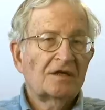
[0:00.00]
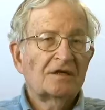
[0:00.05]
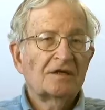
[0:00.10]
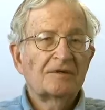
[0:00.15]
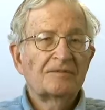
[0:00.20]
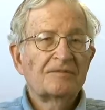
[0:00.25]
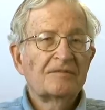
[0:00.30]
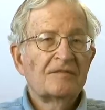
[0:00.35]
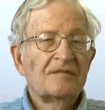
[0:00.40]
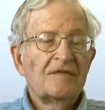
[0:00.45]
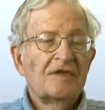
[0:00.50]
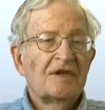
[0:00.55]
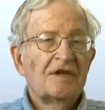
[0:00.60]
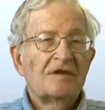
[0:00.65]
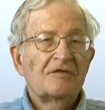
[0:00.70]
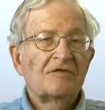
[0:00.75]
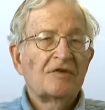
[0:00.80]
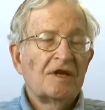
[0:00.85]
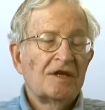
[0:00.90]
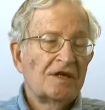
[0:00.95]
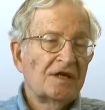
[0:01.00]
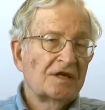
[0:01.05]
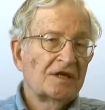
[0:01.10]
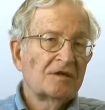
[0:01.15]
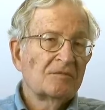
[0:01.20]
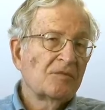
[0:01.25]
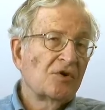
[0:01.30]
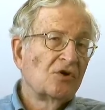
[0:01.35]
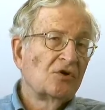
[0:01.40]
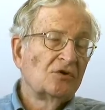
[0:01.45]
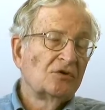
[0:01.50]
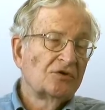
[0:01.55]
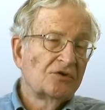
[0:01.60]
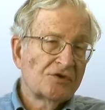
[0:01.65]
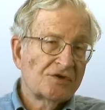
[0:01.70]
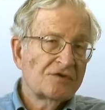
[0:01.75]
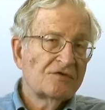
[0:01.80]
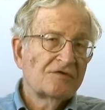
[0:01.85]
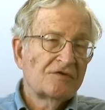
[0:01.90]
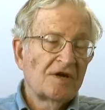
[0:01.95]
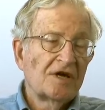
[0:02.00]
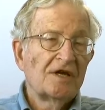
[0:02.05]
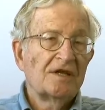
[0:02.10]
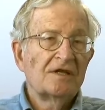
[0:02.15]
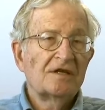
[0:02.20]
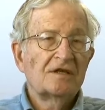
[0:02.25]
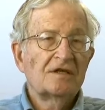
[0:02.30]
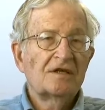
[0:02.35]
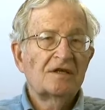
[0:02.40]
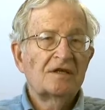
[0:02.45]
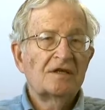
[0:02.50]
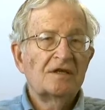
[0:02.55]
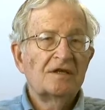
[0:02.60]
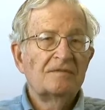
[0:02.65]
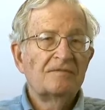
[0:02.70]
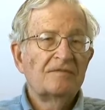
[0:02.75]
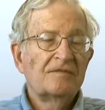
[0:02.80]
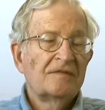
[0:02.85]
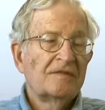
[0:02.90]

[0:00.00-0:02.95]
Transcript: uh, funding and polls, you find that the